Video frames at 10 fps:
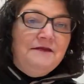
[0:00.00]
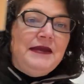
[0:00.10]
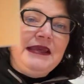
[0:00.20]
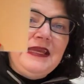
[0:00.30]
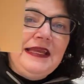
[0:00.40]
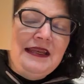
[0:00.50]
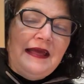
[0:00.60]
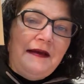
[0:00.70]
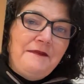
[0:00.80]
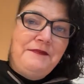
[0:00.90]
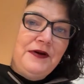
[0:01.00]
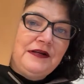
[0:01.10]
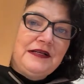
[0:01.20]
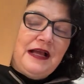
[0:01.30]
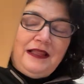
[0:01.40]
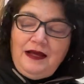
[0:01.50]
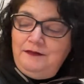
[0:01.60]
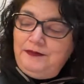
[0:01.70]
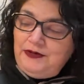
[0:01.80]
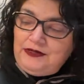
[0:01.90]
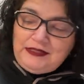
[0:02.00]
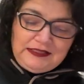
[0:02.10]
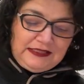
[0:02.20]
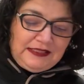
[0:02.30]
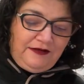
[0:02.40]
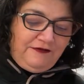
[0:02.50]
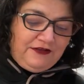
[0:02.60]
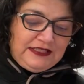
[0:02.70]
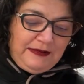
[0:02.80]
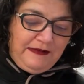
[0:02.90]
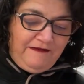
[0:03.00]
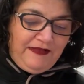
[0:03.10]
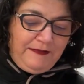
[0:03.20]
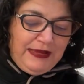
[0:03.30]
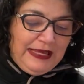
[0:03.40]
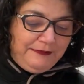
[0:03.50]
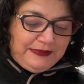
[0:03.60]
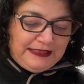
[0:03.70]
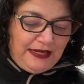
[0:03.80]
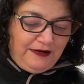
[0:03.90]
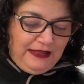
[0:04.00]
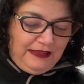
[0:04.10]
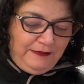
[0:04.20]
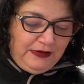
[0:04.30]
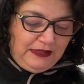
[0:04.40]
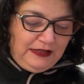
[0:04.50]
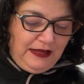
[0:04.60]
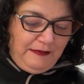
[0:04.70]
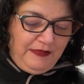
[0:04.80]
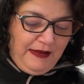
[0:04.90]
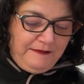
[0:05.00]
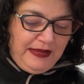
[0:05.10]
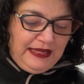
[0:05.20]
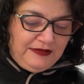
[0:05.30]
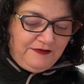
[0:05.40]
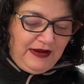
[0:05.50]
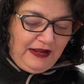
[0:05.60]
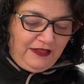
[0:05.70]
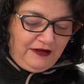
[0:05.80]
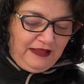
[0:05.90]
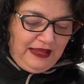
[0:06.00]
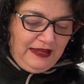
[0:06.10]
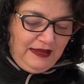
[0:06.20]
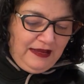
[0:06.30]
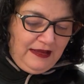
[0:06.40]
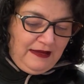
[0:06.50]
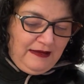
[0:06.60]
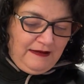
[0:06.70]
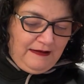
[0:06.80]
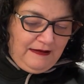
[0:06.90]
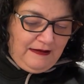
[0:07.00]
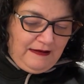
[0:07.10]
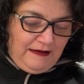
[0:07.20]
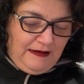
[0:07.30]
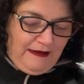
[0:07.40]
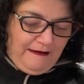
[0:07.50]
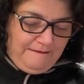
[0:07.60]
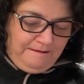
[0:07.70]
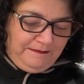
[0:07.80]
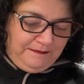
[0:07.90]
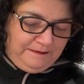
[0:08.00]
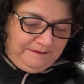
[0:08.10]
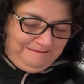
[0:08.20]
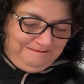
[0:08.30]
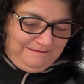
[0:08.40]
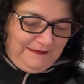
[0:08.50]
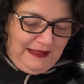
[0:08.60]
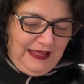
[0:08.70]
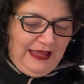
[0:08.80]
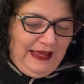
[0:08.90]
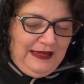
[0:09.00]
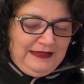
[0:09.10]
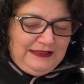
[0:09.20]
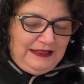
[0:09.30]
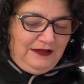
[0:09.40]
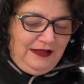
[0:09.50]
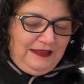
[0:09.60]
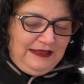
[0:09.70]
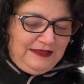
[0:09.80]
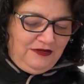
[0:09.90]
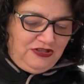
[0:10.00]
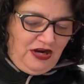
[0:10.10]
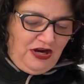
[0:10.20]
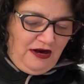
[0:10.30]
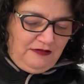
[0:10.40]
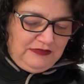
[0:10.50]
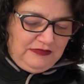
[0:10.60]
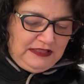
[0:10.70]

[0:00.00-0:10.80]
making book club books for some of the peeps that are in the book club that meet regularly. Um, and look at these little charms.